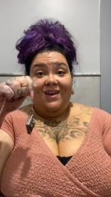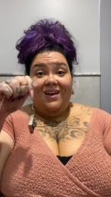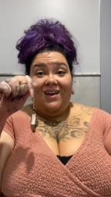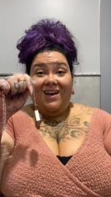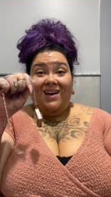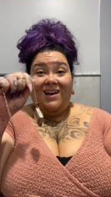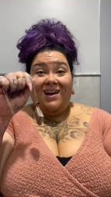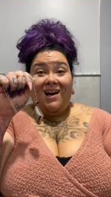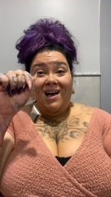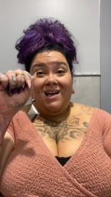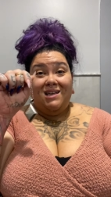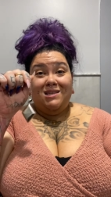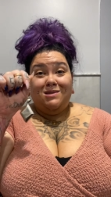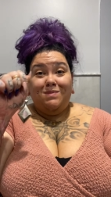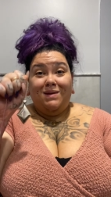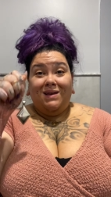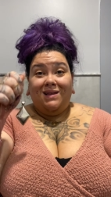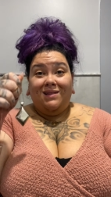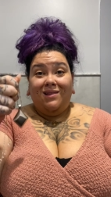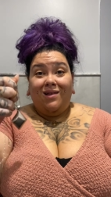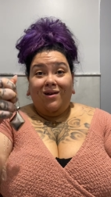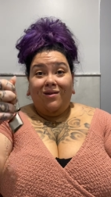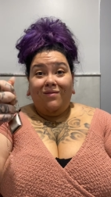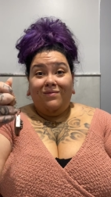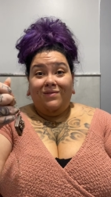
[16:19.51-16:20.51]
a cosmic
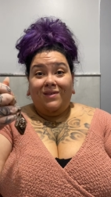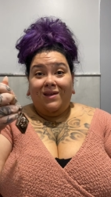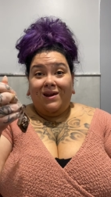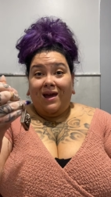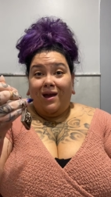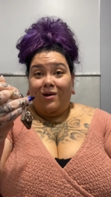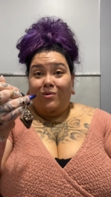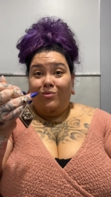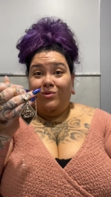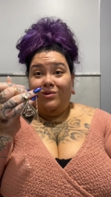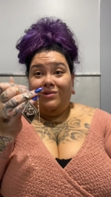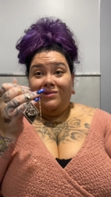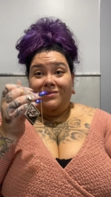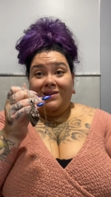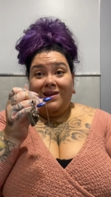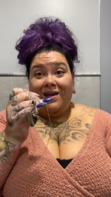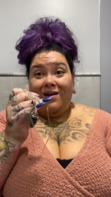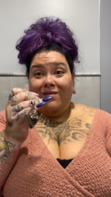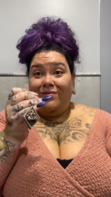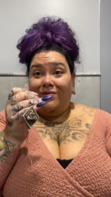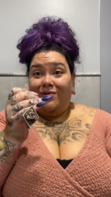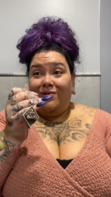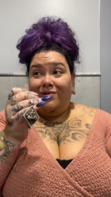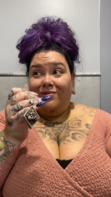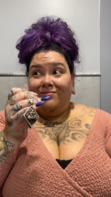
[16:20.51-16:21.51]
love that I will
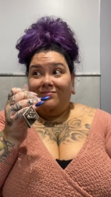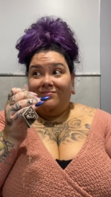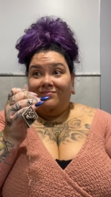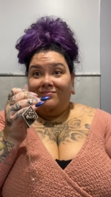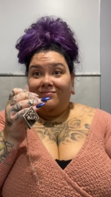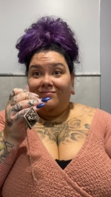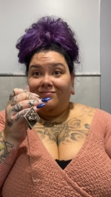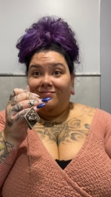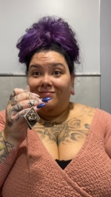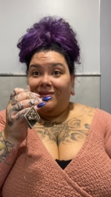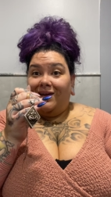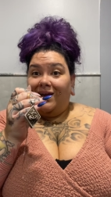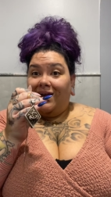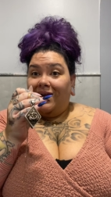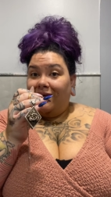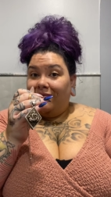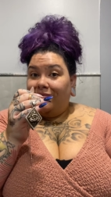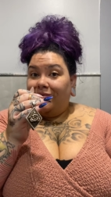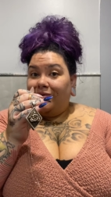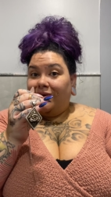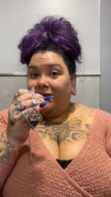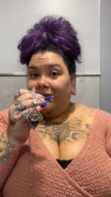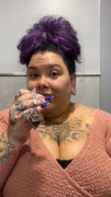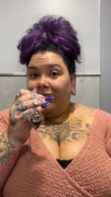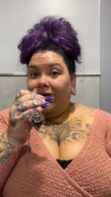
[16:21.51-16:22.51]
never ever
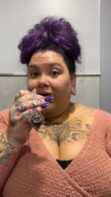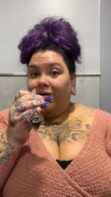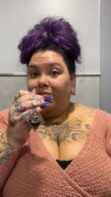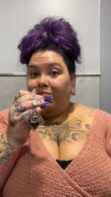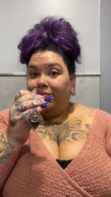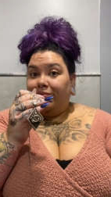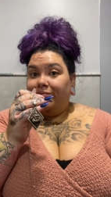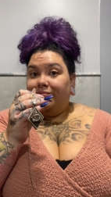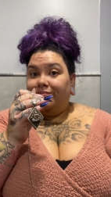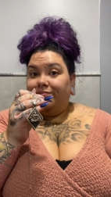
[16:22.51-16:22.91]
give up.